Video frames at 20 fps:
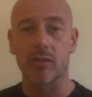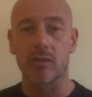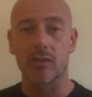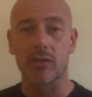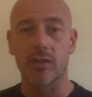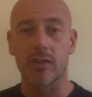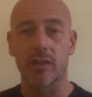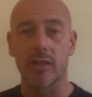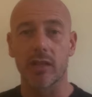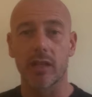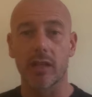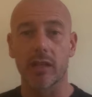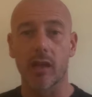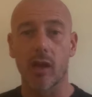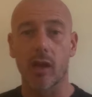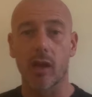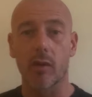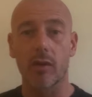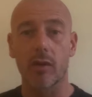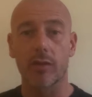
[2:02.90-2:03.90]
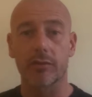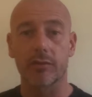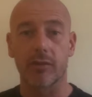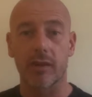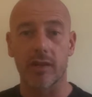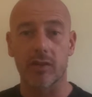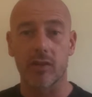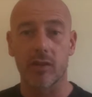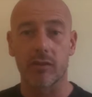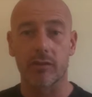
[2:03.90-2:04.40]
due to the lower
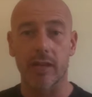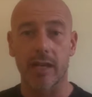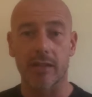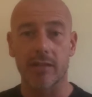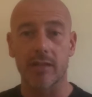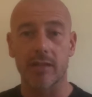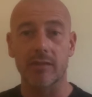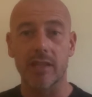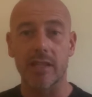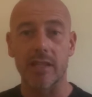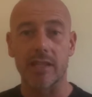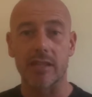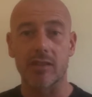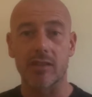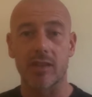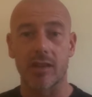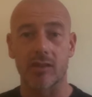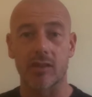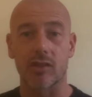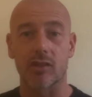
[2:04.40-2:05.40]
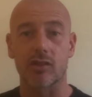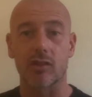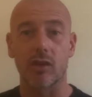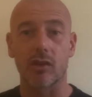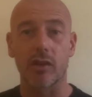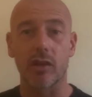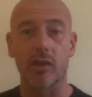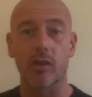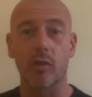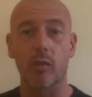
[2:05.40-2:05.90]
threshold activities such as
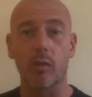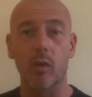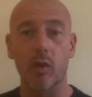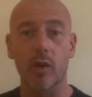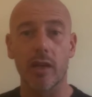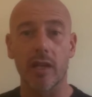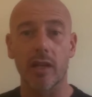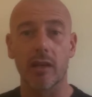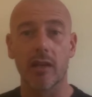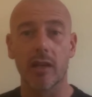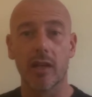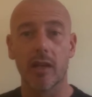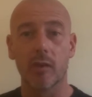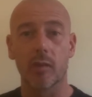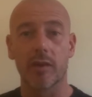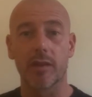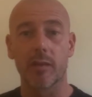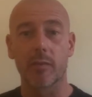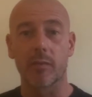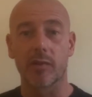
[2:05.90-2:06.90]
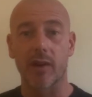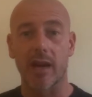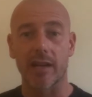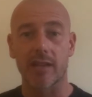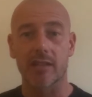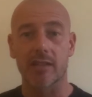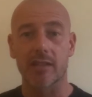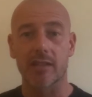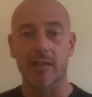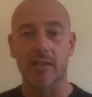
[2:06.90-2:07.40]
jogging or walking within
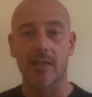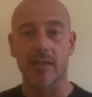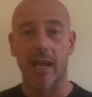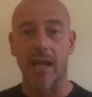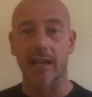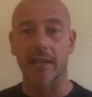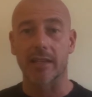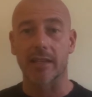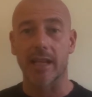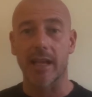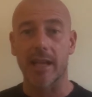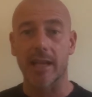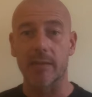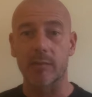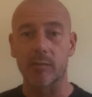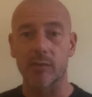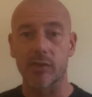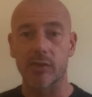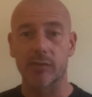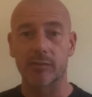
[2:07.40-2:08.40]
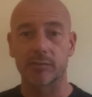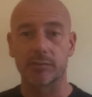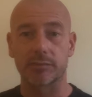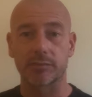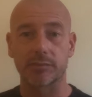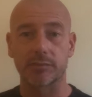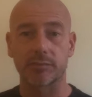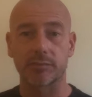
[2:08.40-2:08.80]
practice and games.